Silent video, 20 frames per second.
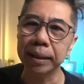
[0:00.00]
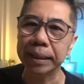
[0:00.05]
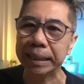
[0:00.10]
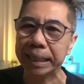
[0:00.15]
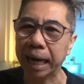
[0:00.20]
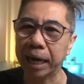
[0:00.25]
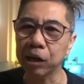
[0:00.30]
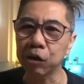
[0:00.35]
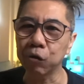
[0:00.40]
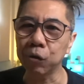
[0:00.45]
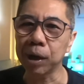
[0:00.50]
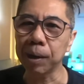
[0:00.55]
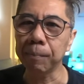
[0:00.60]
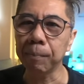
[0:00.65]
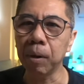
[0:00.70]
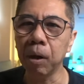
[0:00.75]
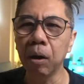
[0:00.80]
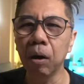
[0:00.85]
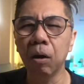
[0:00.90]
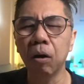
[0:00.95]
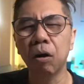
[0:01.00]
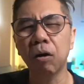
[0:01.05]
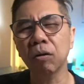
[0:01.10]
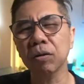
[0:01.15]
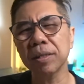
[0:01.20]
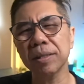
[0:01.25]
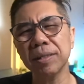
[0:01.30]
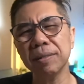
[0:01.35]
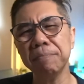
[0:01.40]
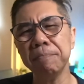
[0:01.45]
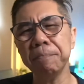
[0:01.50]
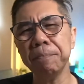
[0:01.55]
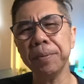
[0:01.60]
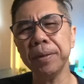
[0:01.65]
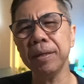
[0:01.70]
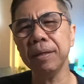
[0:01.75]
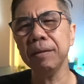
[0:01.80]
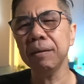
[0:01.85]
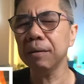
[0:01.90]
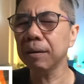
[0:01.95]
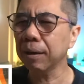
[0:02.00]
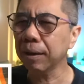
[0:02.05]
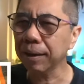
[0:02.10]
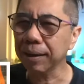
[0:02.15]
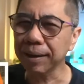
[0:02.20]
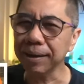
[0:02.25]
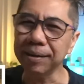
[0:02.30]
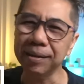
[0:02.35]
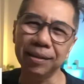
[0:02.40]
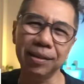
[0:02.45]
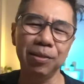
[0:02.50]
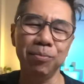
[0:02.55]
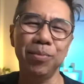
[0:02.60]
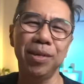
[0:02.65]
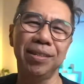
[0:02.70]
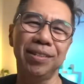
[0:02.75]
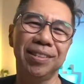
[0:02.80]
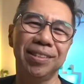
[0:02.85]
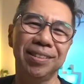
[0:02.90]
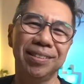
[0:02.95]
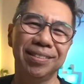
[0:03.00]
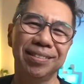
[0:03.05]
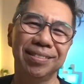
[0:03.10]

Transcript: diagram, or simply an image.